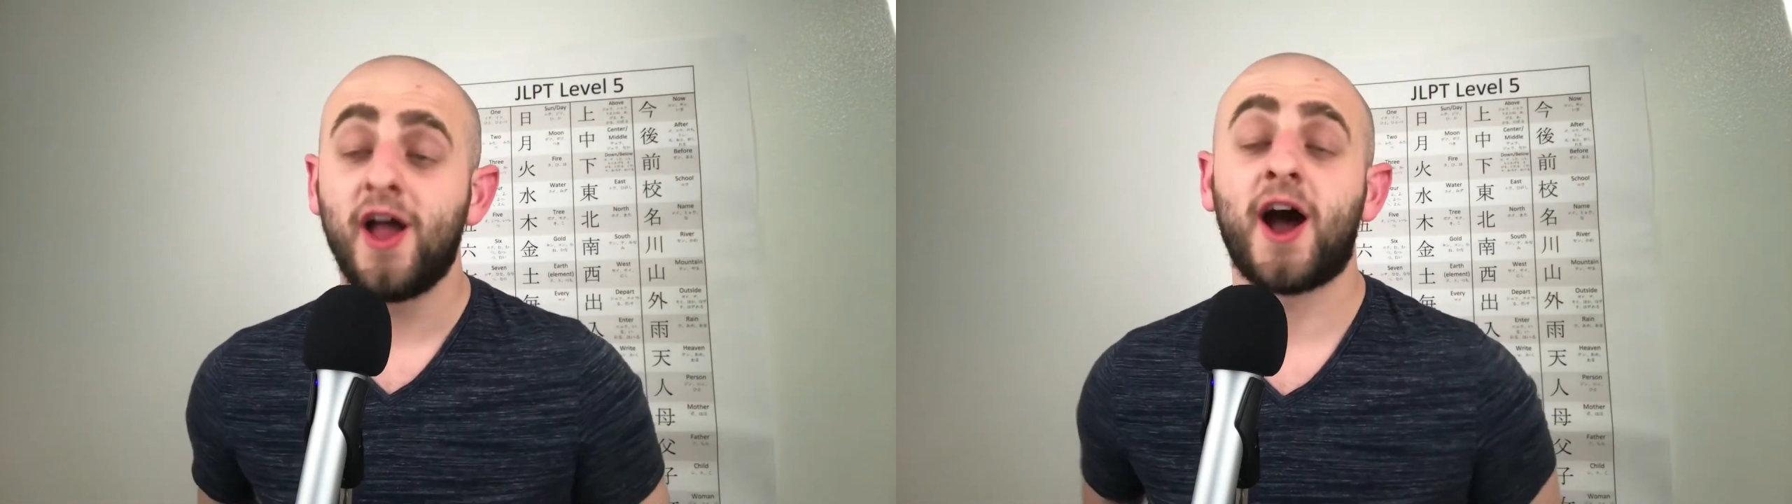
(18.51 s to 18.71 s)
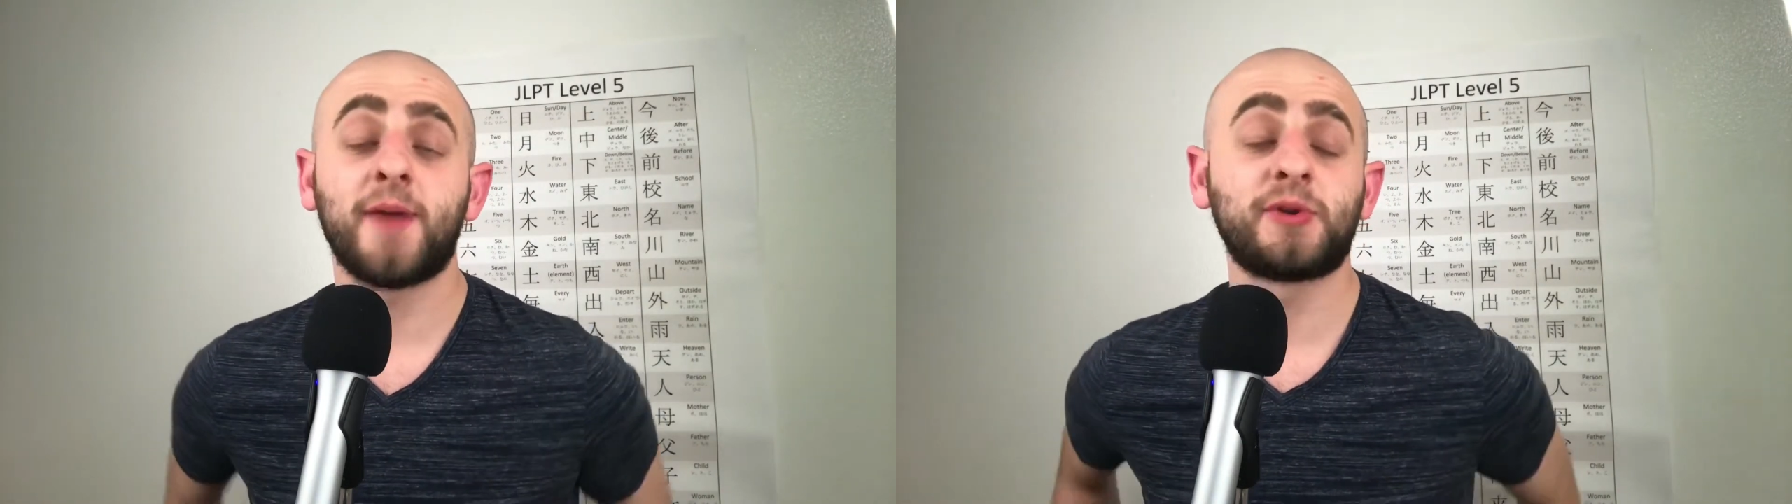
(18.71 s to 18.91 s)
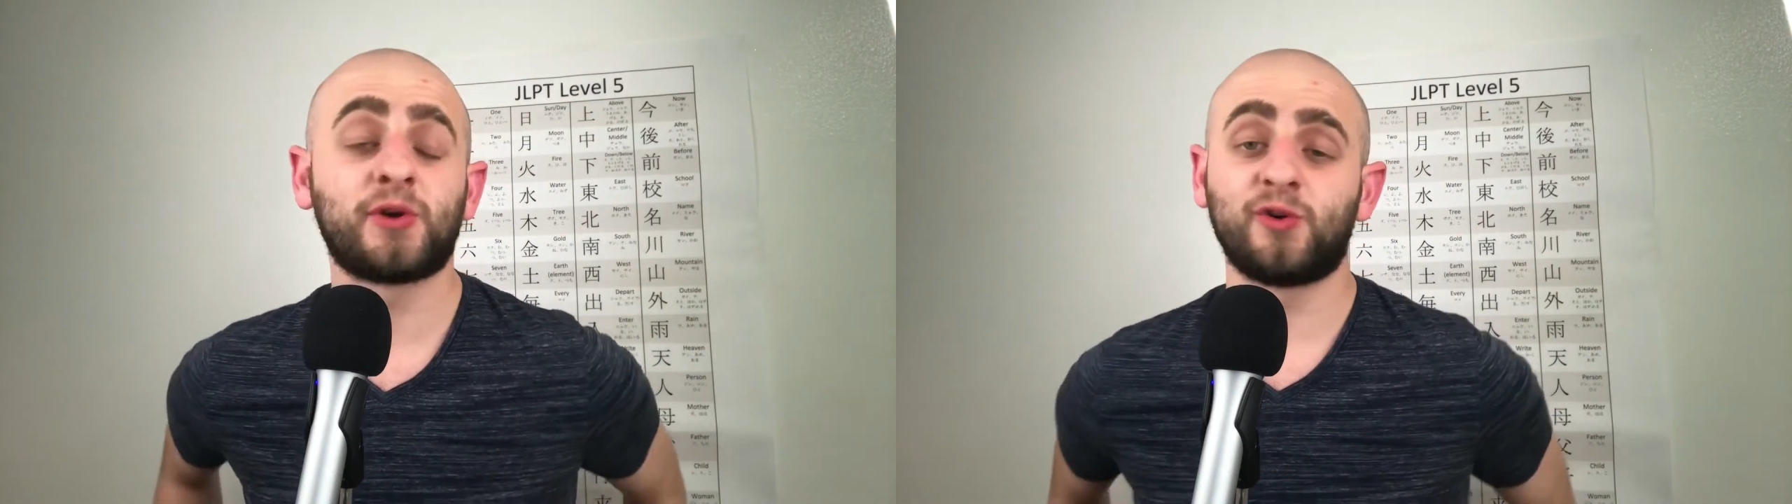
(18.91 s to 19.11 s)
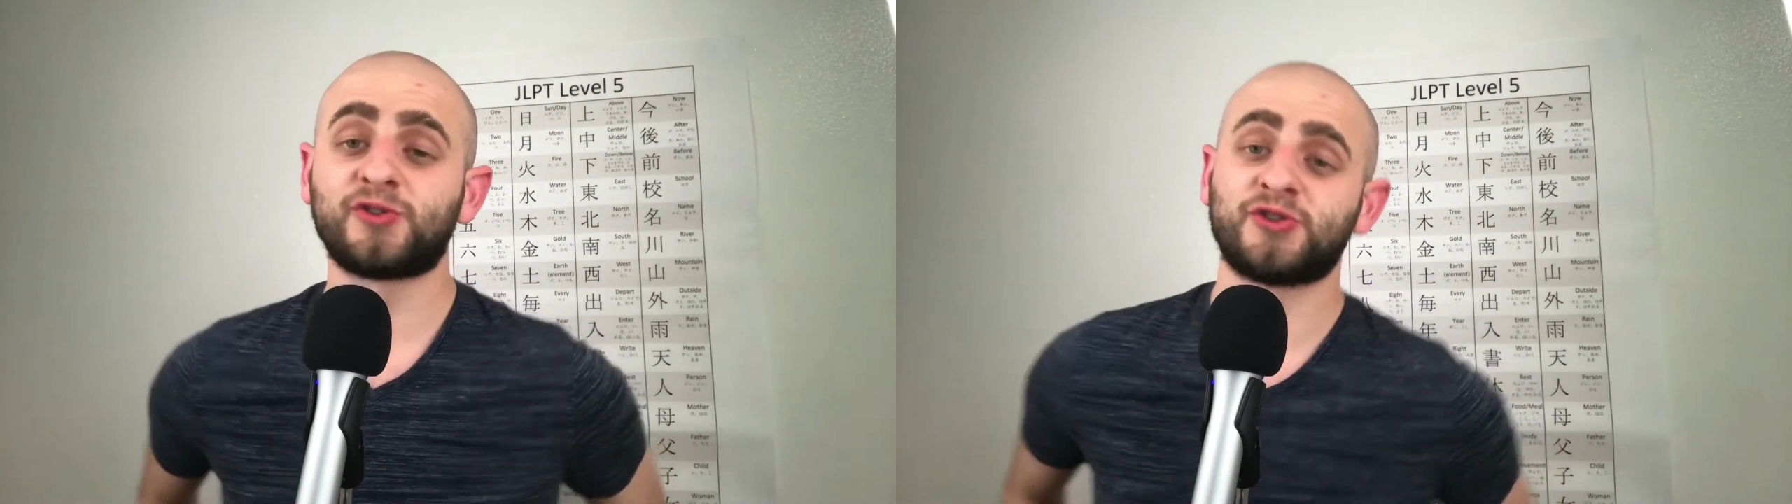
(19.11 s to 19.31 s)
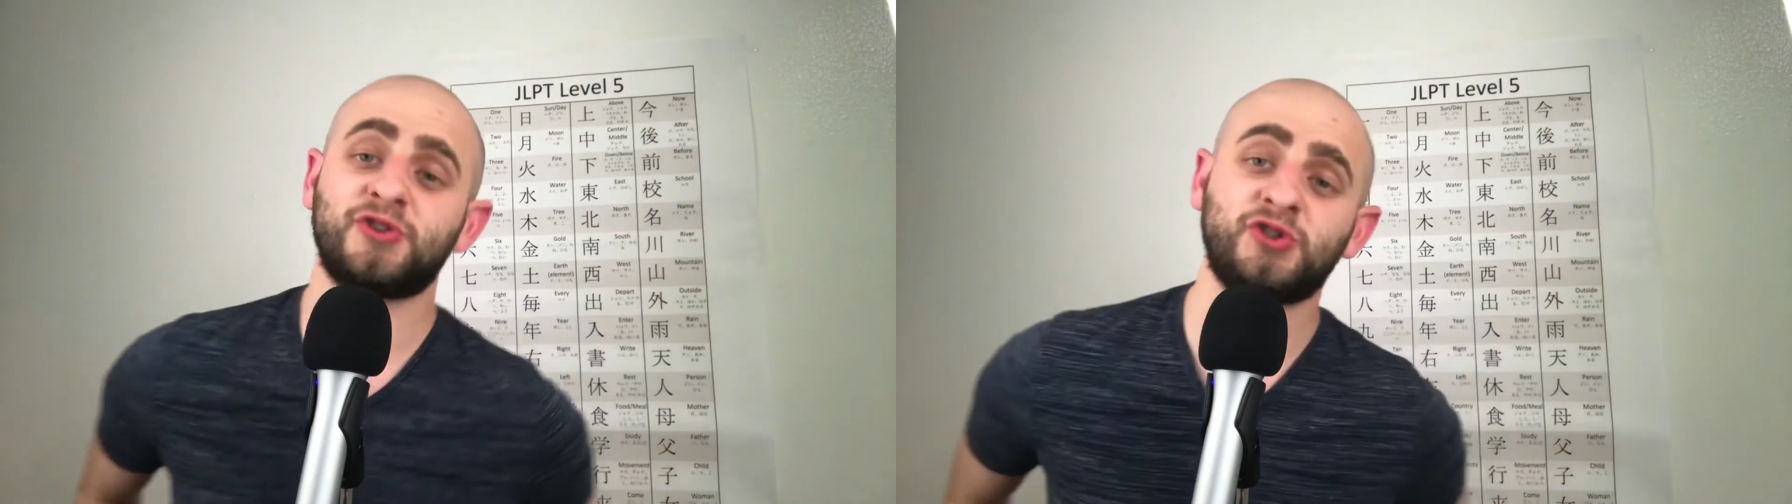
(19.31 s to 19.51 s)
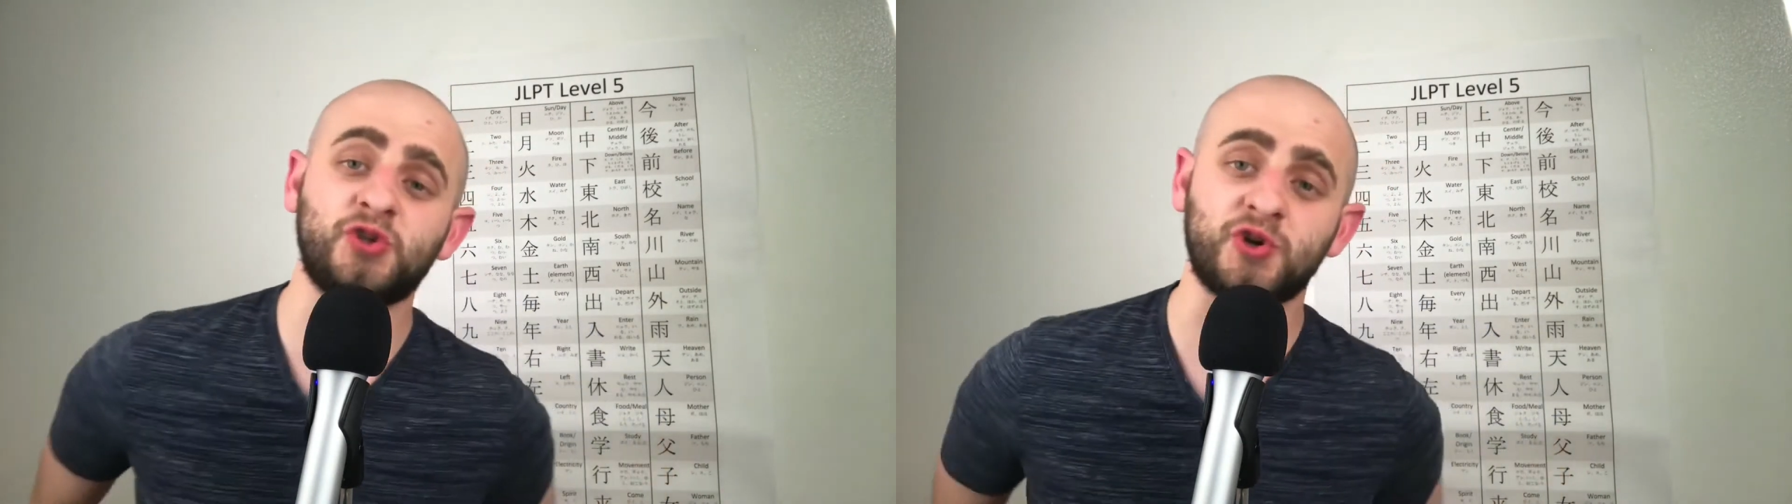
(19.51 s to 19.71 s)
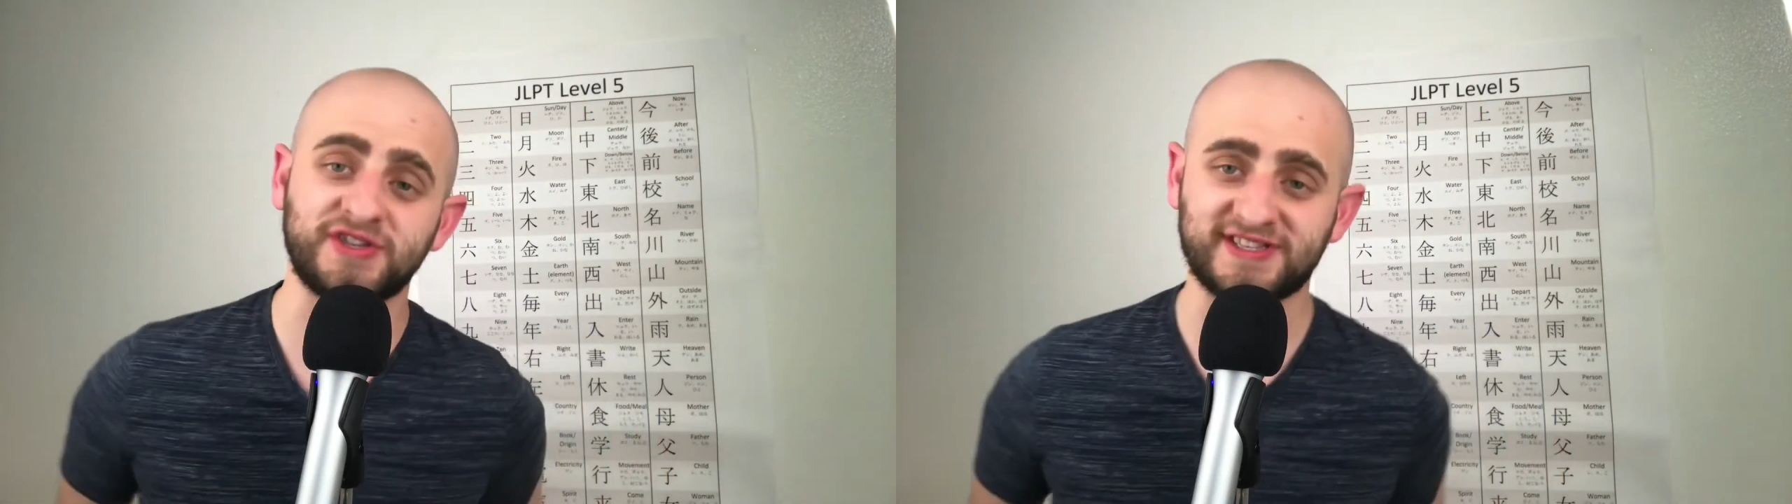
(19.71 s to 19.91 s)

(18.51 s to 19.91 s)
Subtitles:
I'm your host, John